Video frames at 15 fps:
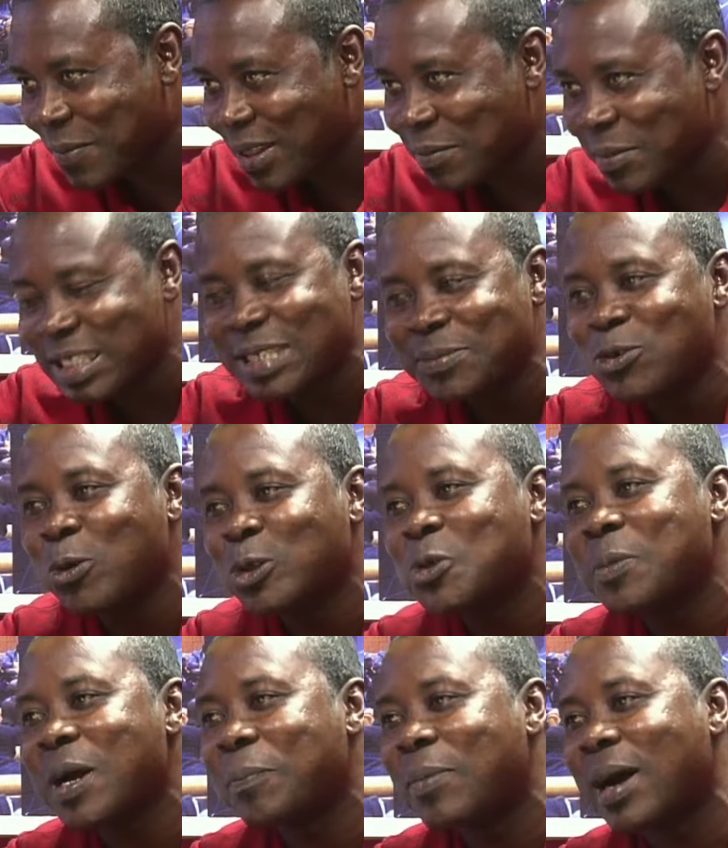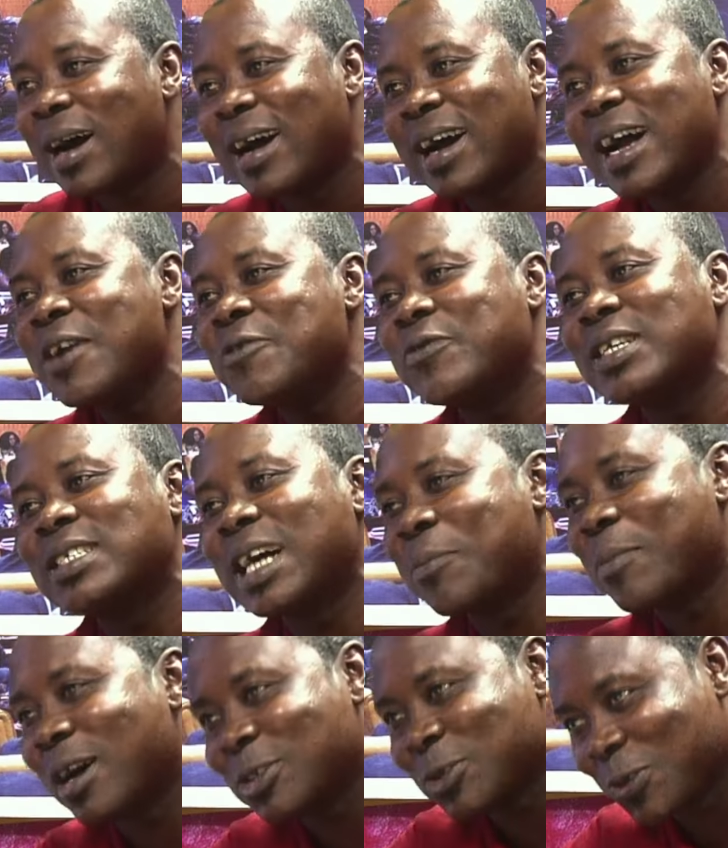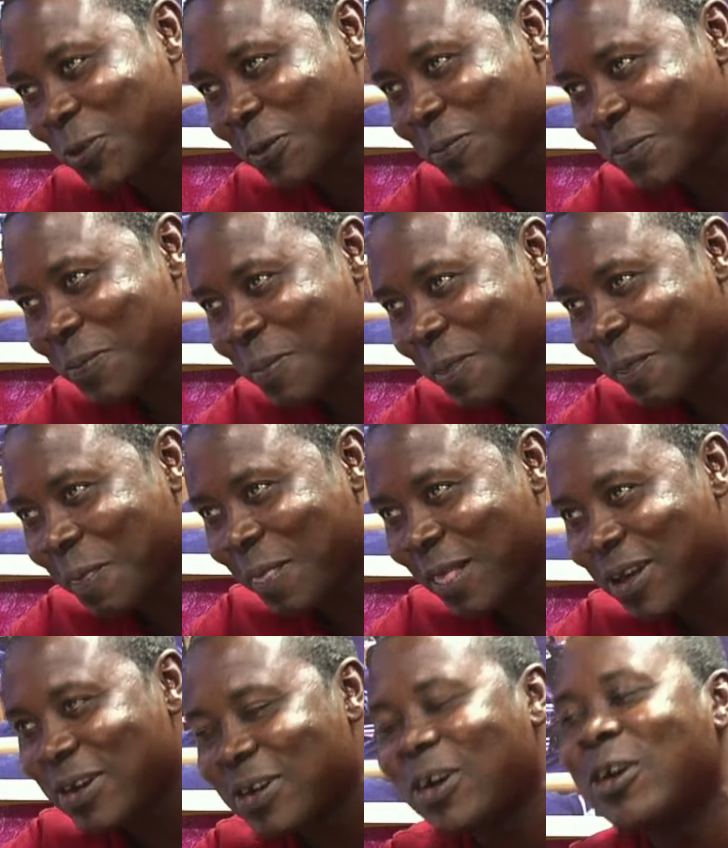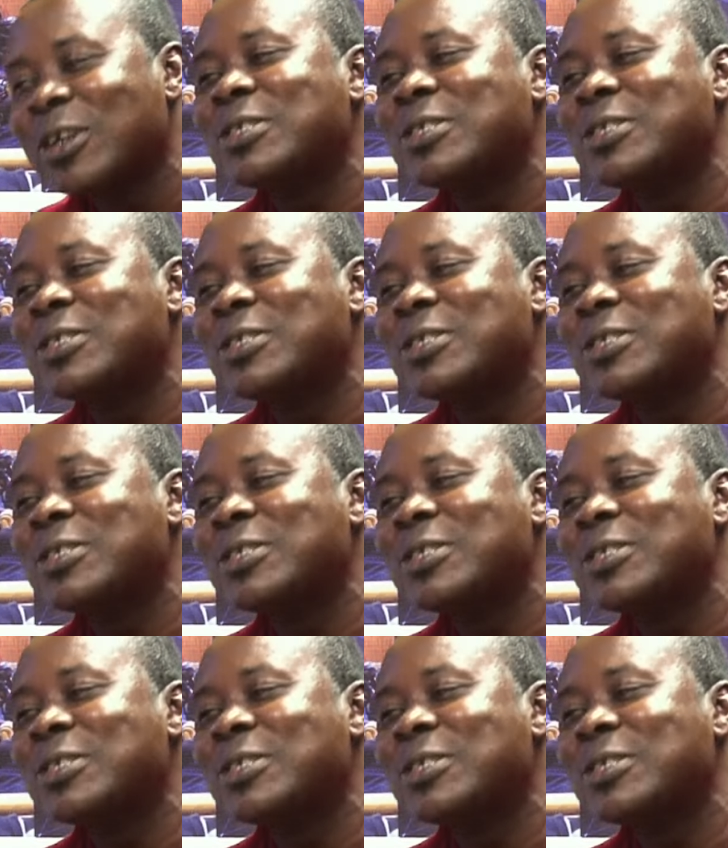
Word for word: Me timi no so be entry samanzo no. Also your godfather. Also